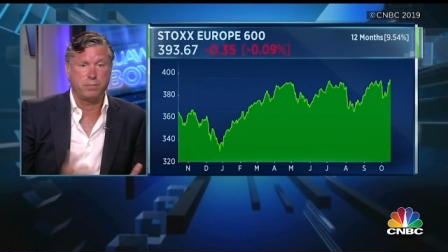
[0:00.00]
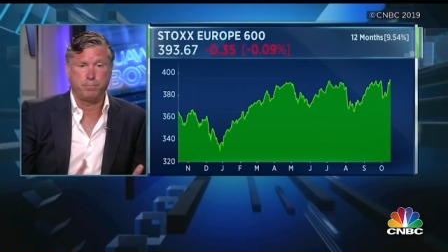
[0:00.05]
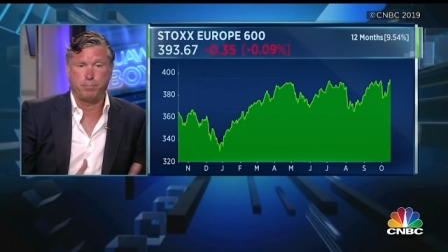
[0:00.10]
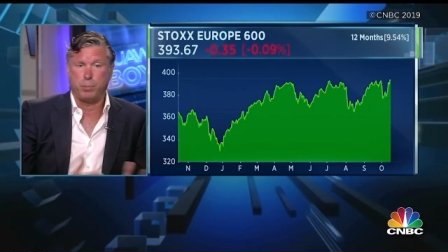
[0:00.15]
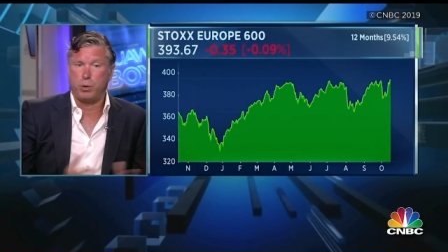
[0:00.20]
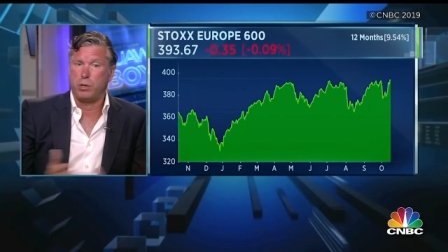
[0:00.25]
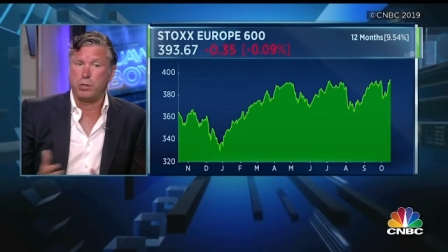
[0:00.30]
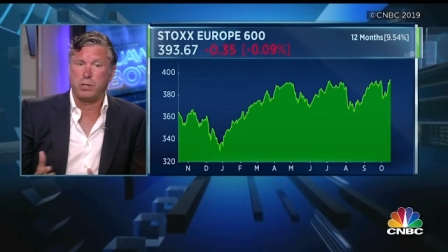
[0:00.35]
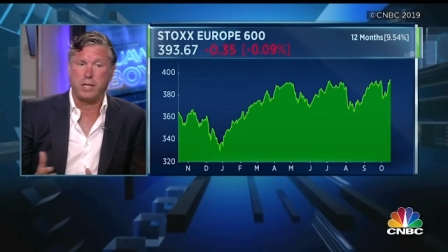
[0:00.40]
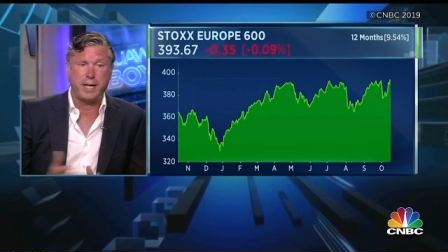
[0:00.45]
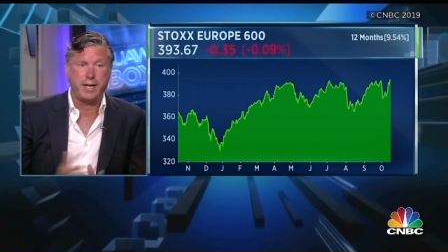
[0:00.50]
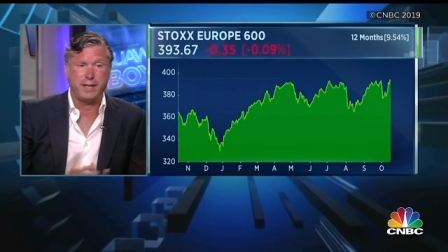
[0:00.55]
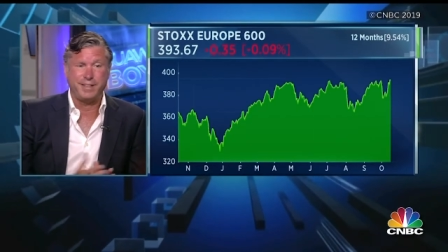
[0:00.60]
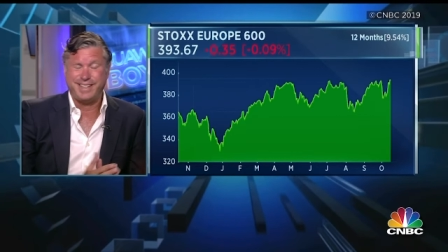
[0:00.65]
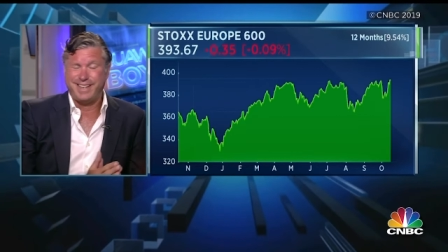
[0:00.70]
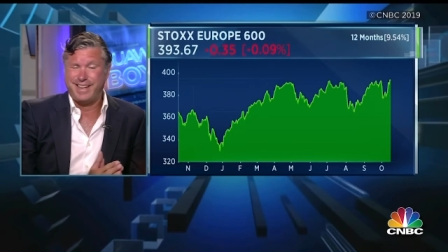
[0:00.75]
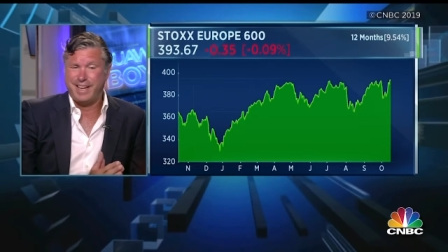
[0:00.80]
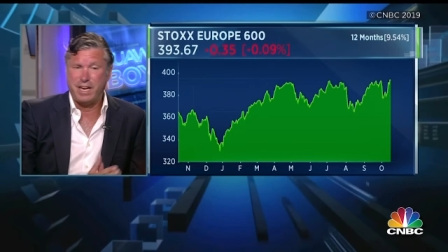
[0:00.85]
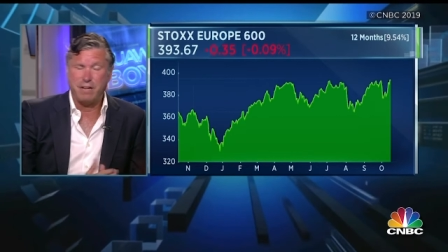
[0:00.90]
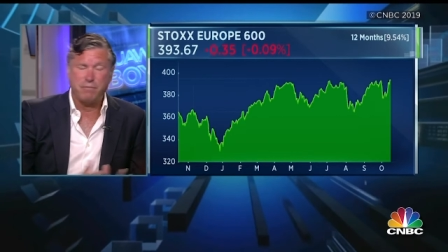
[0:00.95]
Bond land
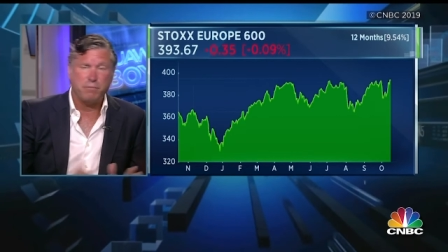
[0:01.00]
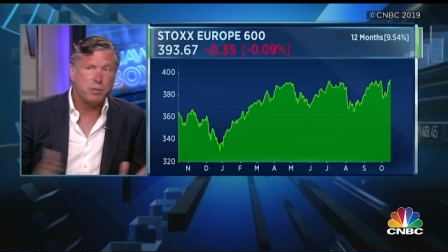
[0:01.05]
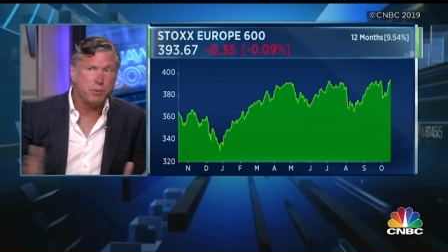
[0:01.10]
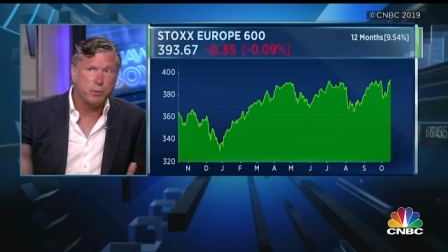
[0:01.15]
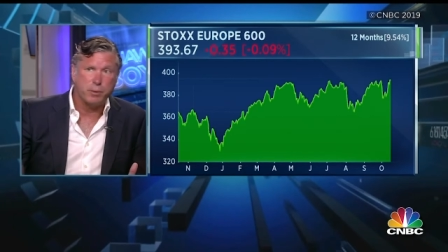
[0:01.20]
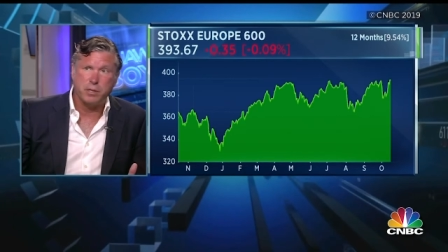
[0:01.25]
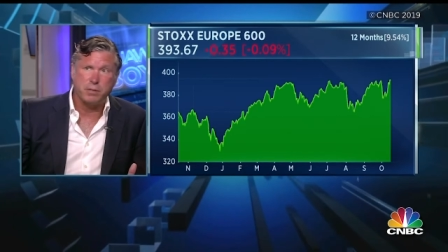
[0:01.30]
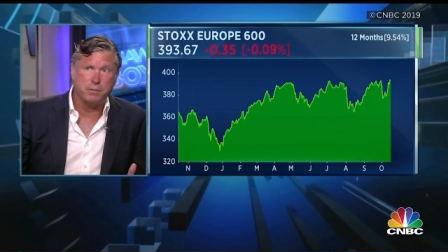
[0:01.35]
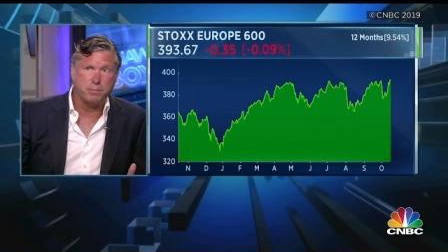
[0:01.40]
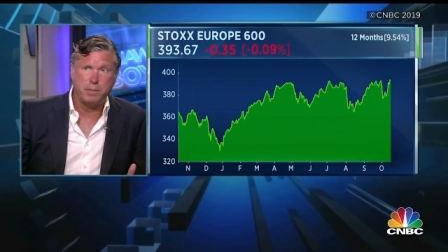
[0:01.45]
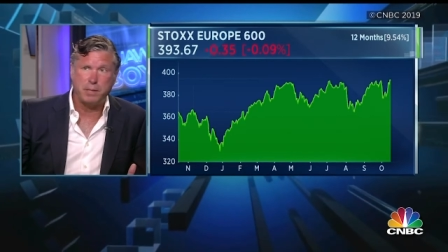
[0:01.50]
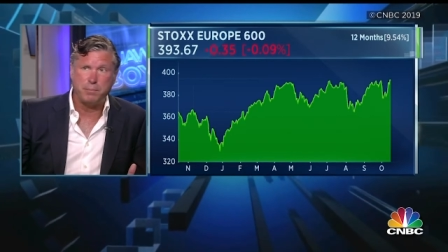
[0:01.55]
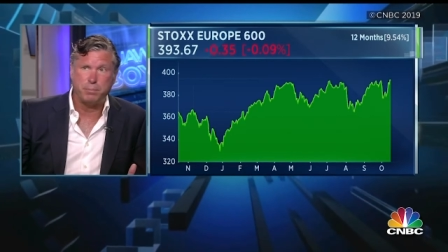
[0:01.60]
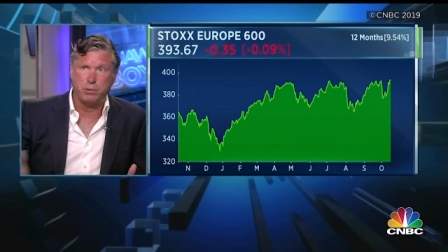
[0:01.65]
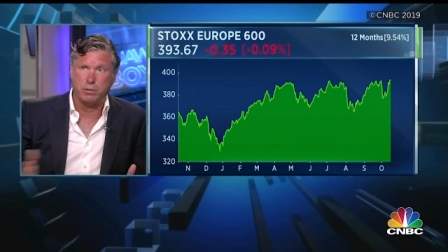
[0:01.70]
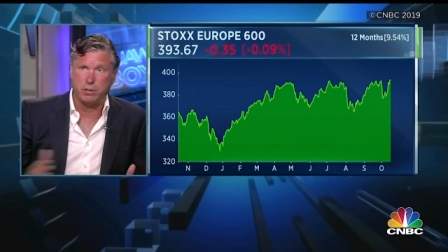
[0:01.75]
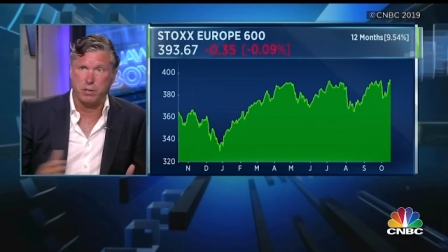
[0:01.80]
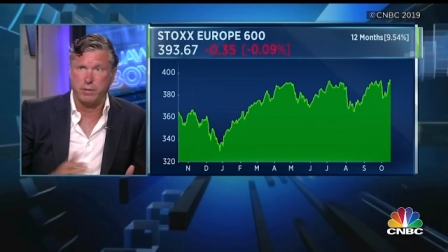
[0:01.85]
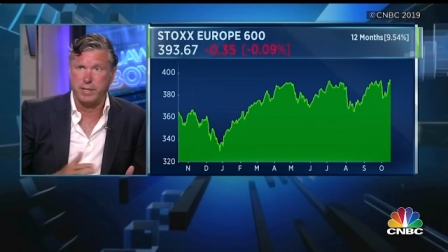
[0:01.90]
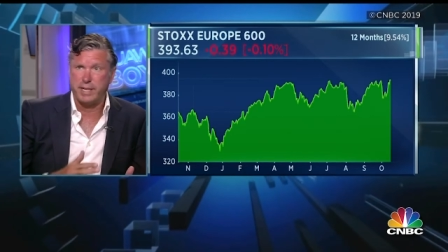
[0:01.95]
everywhere. People
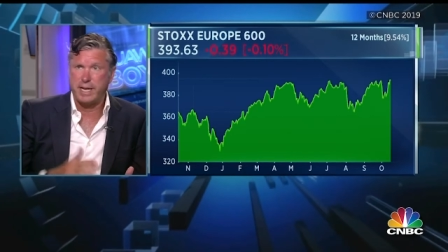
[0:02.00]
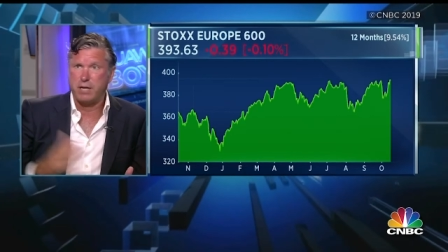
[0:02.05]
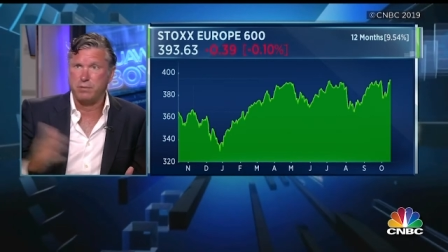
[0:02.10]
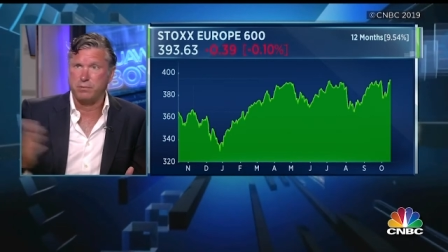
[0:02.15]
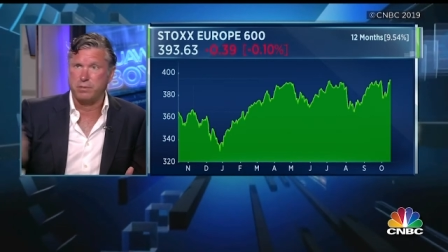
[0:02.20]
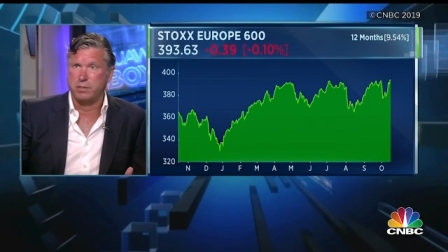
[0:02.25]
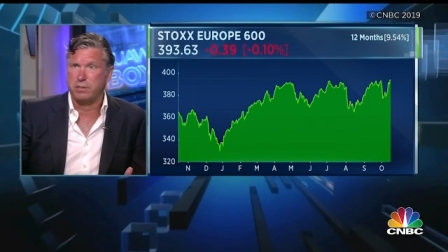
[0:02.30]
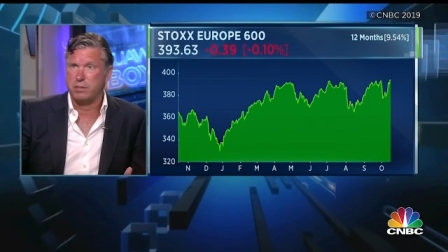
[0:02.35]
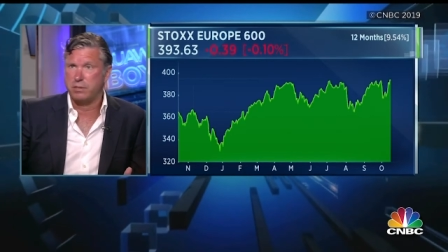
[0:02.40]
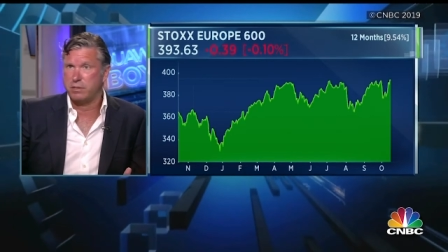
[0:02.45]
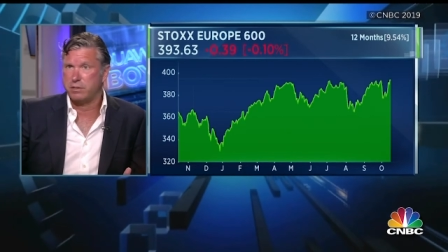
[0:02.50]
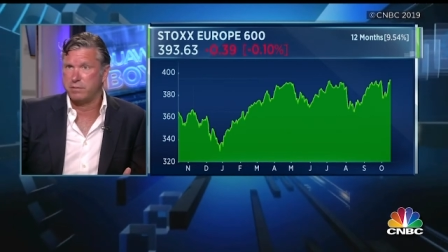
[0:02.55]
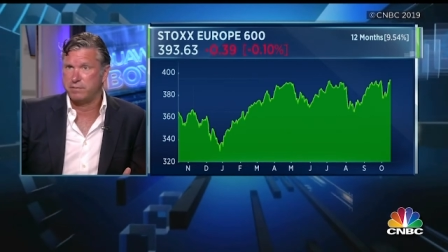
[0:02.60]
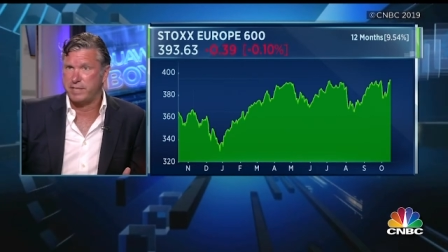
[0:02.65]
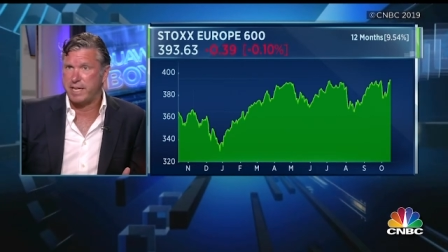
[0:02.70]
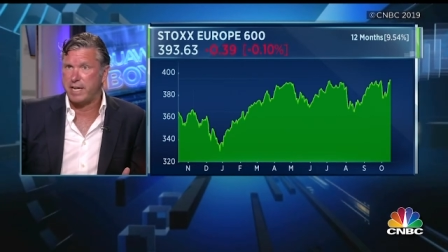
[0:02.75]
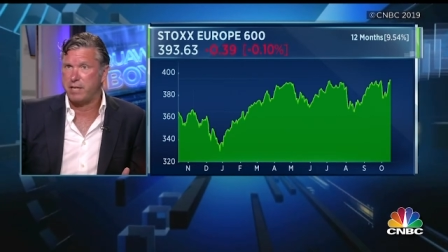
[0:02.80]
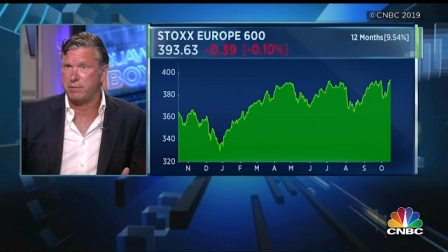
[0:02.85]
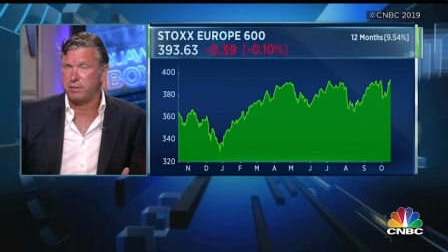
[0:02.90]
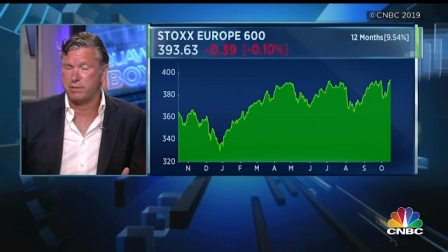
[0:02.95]
are going out the curve,
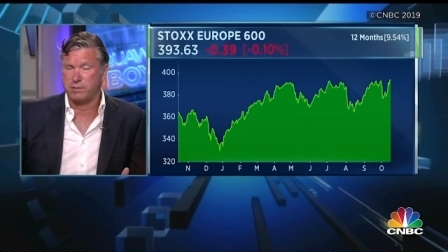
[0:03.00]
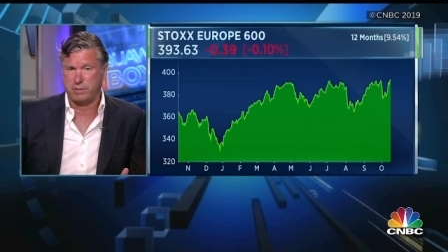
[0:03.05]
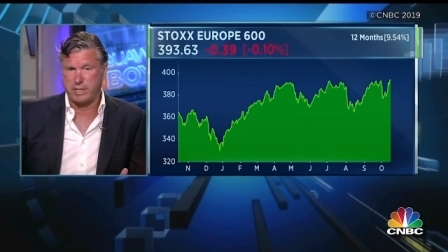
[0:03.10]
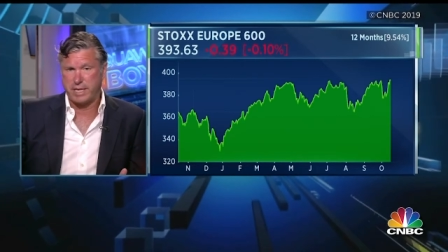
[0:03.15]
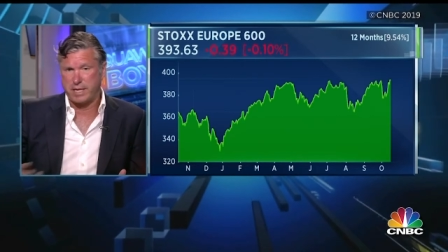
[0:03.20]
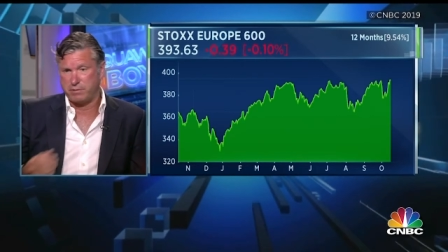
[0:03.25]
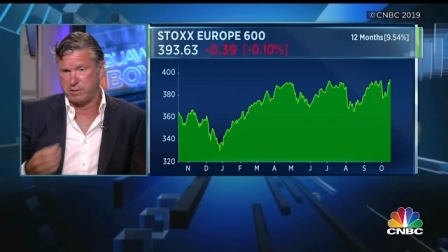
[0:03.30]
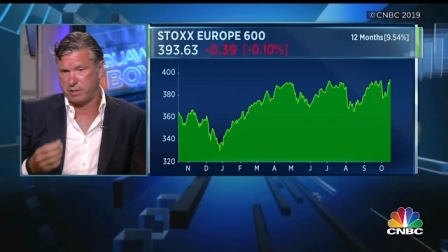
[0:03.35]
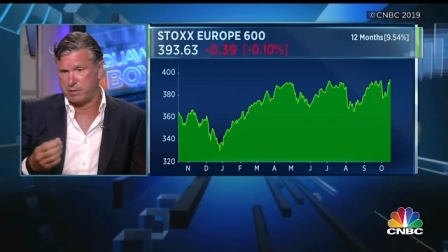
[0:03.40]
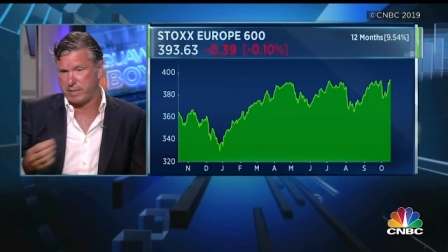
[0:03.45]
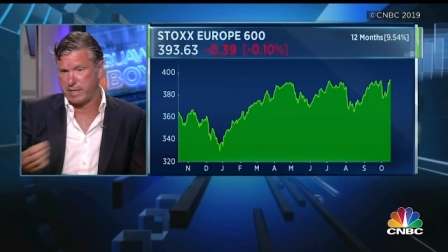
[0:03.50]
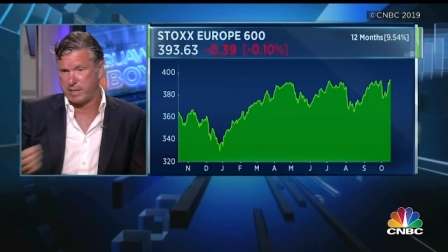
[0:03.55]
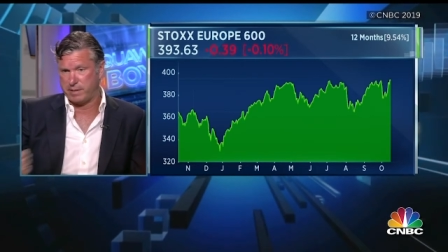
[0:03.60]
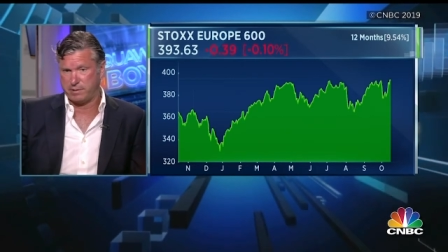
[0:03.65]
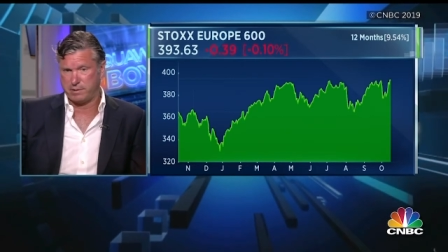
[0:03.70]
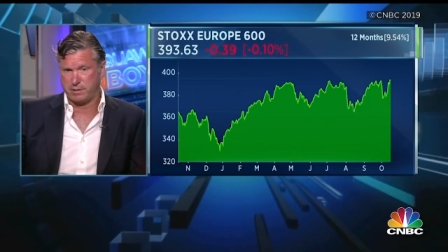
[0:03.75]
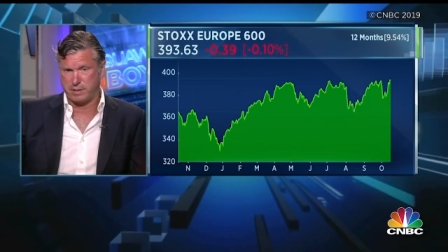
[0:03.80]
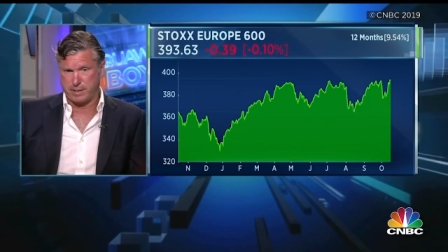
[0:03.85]
down the credit